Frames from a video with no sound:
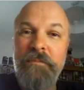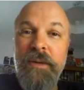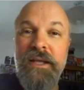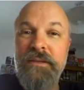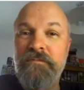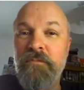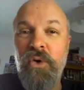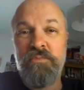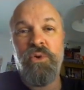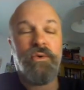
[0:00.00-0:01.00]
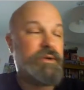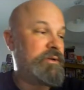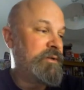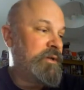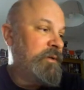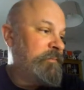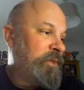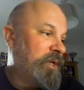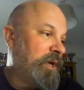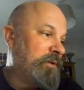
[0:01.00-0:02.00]
But more important,
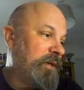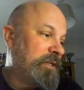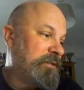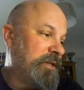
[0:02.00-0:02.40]
you know, it,